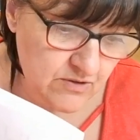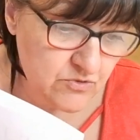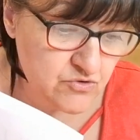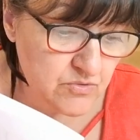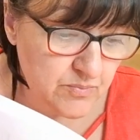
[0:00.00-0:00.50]

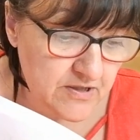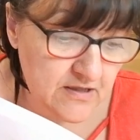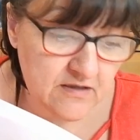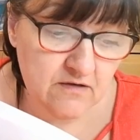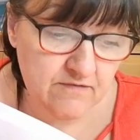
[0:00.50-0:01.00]
which will be
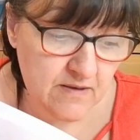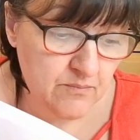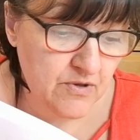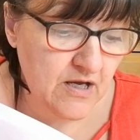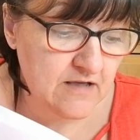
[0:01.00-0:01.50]
in
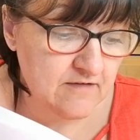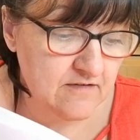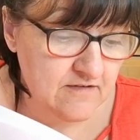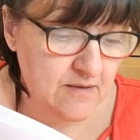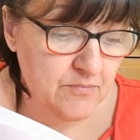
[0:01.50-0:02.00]
November and
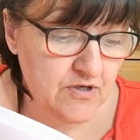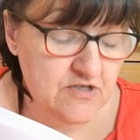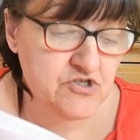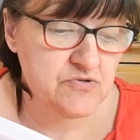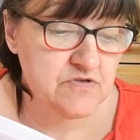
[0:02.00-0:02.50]
December
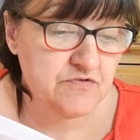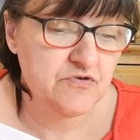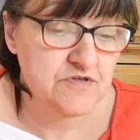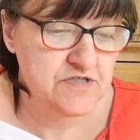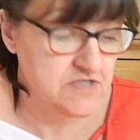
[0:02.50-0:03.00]
issues of
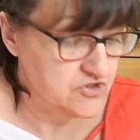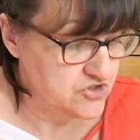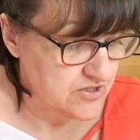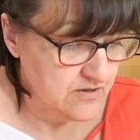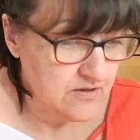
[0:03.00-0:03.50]
Cross
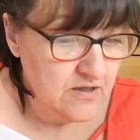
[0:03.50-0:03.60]
Stitcher.